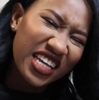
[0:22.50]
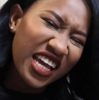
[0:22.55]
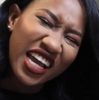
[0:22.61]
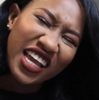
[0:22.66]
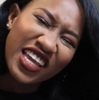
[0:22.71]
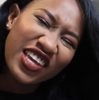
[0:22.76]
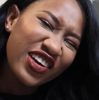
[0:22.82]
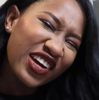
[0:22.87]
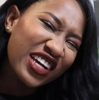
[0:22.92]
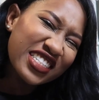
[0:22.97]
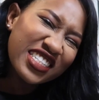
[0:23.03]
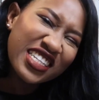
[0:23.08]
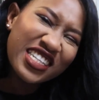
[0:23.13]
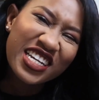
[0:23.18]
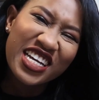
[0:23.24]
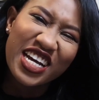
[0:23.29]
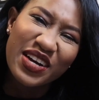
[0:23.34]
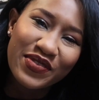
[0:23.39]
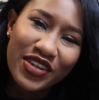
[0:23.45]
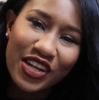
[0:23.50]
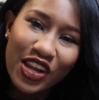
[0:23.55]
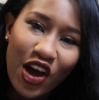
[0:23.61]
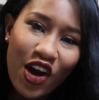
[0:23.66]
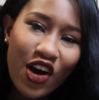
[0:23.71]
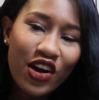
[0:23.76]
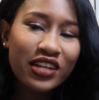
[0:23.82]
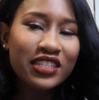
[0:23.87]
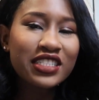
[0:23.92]
Yeah, you guys can come
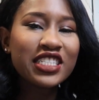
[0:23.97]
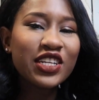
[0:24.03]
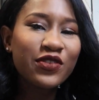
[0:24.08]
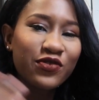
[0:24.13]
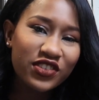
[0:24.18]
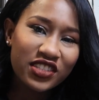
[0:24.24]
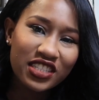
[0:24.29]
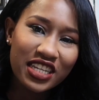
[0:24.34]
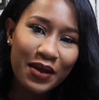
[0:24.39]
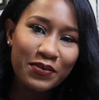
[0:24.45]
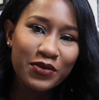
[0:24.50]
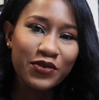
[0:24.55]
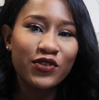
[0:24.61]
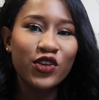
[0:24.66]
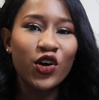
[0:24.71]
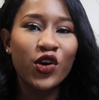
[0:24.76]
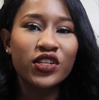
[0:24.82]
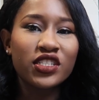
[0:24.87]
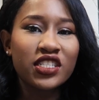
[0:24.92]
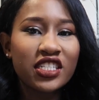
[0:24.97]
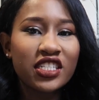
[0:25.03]
along. Different type of vlog